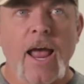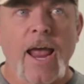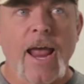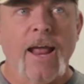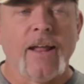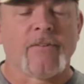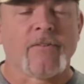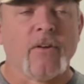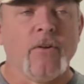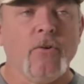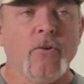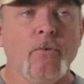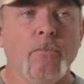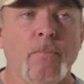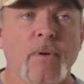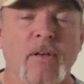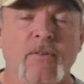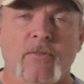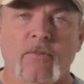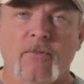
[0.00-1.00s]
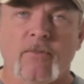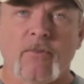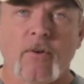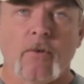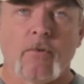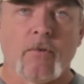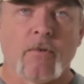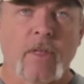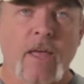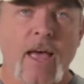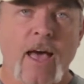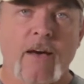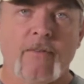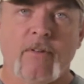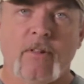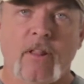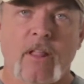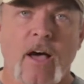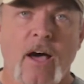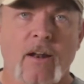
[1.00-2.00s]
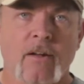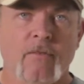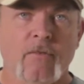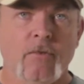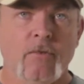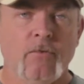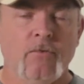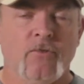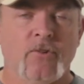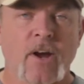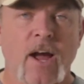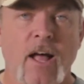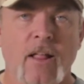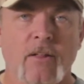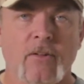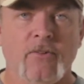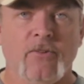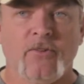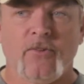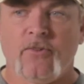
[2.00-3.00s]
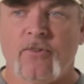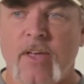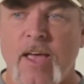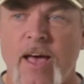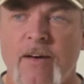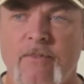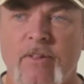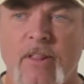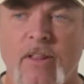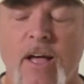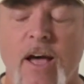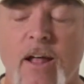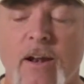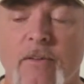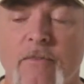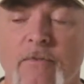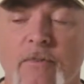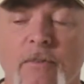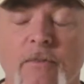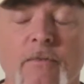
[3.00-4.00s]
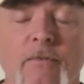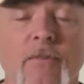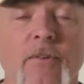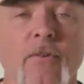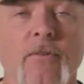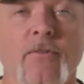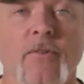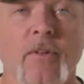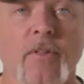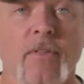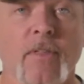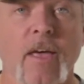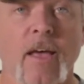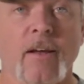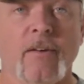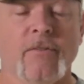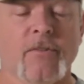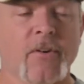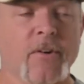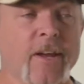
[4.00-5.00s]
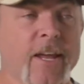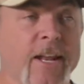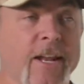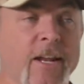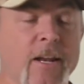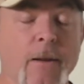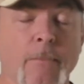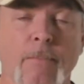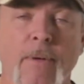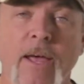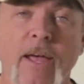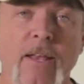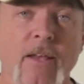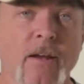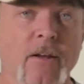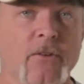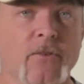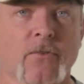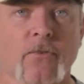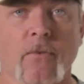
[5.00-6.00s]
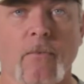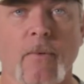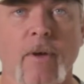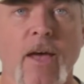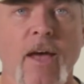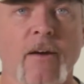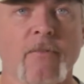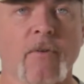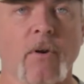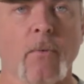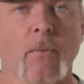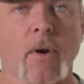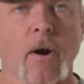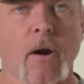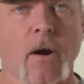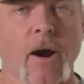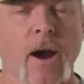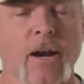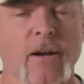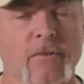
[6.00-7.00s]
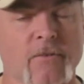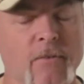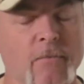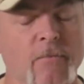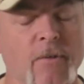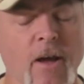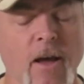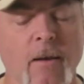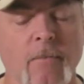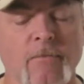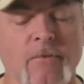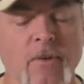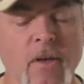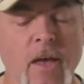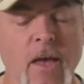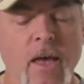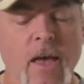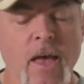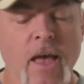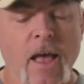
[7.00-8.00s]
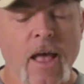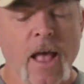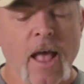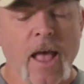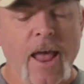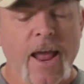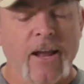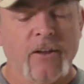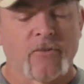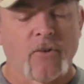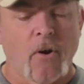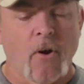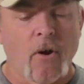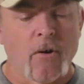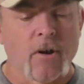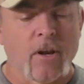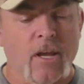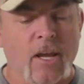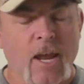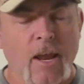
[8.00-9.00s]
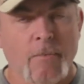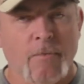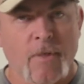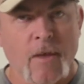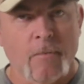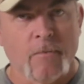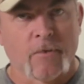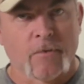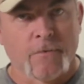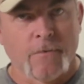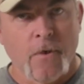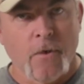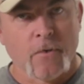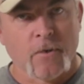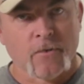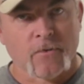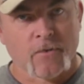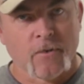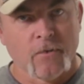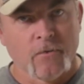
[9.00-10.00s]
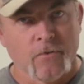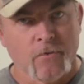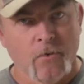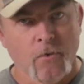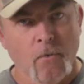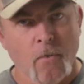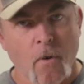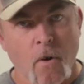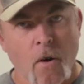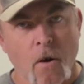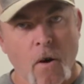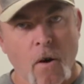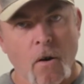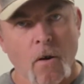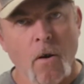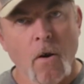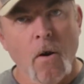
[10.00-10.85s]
it's a new business owner. They have a lot of new challenges. They have a lot of confusing things. They're getting opinions from everywhere. And sometimes it's hard to keep them as focused as you are